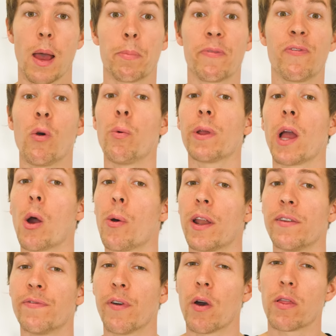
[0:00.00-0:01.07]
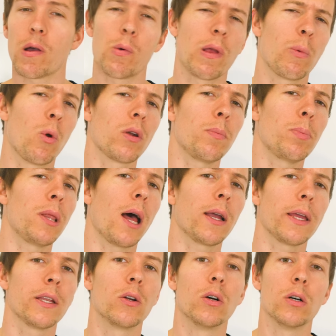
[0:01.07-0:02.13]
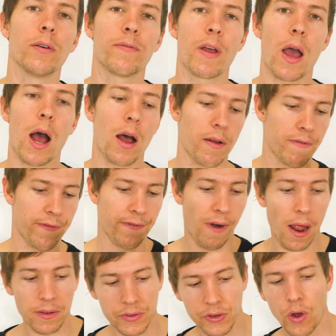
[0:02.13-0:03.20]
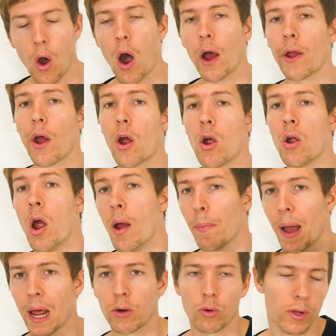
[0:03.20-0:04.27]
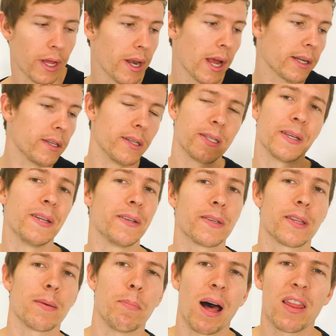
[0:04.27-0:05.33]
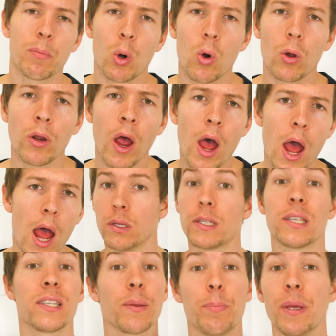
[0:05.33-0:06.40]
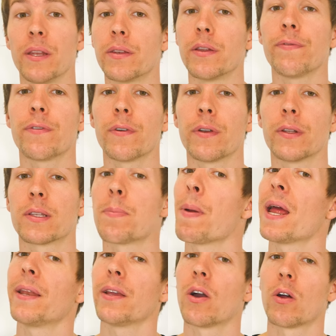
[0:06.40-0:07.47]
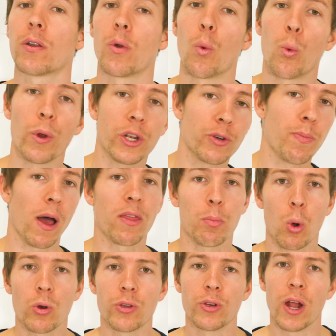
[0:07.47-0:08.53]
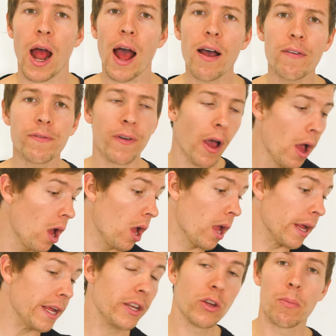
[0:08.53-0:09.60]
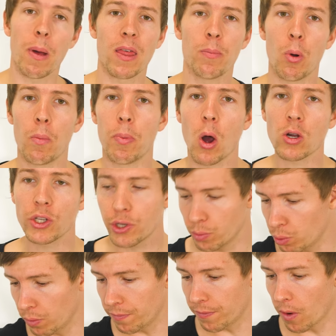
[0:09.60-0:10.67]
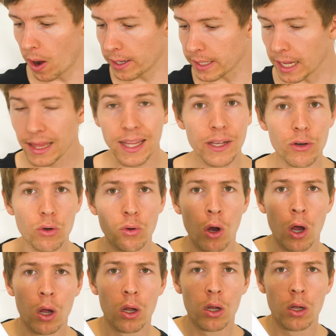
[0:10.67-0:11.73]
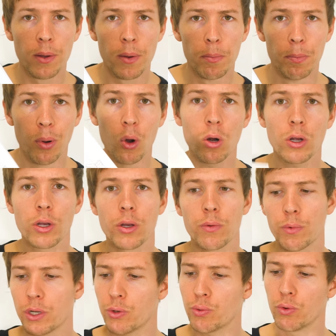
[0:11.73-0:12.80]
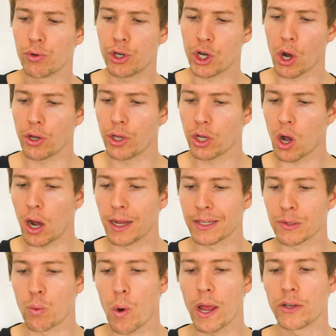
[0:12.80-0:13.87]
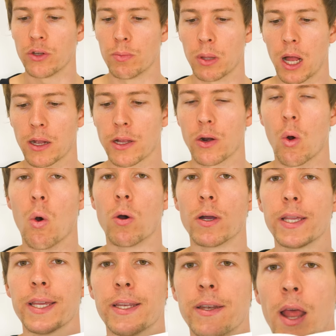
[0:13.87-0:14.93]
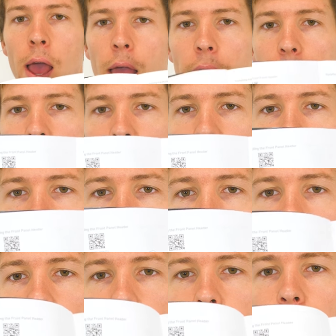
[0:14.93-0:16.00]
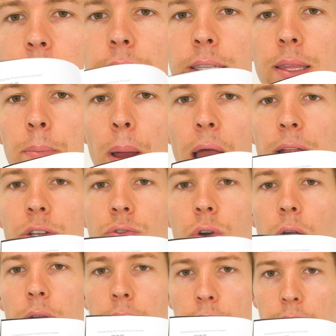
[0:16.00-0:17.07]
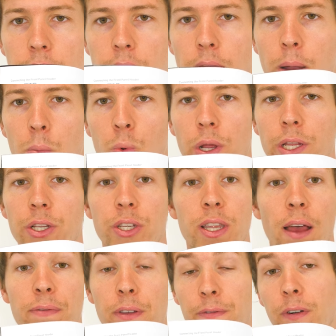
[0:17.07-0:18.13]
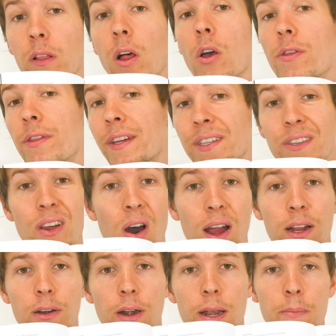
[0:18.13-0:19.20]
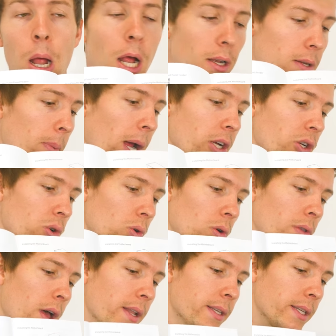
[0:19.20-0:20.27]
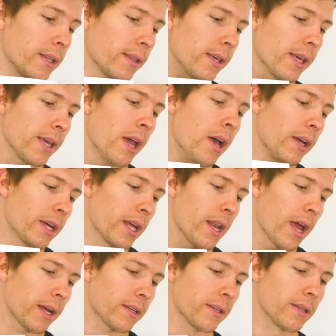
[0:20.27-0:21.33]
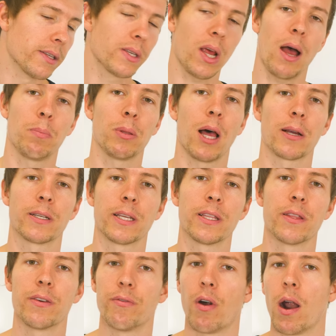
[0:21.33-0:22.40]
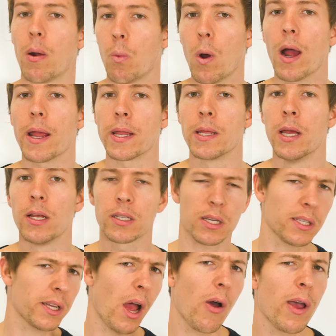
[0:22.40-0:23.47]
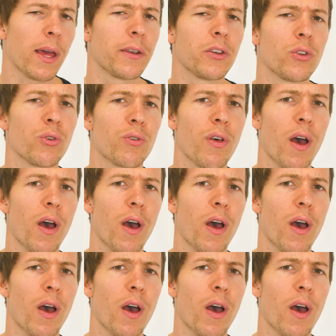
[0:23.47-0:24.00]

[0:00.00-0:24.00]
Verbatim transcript: before we go any further, we want to plug in all of our front IO panel connectors into the motherboard. This is a bit different depending on which motherboard you have. In your motherboard box, you will find a little book, which will show you guys where to plug it all in. In this case, here's the page right here, and we just have to follow this diagram to make sure that the connectors are plugged in the right way. So let's go ahead and do